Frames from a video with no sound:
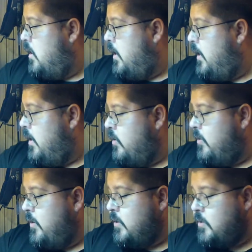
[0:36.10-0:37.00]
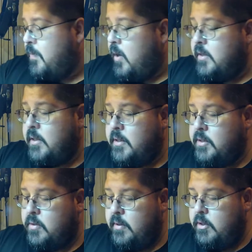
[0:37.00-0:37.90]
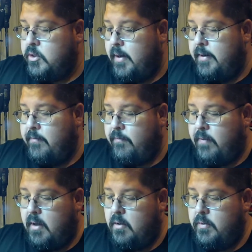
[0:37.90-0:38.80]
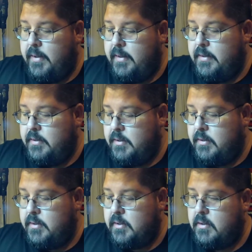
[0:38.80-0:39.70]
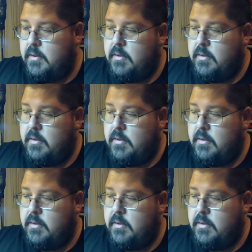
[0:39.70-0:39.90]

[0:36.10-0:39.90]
And this project is going to try and follow his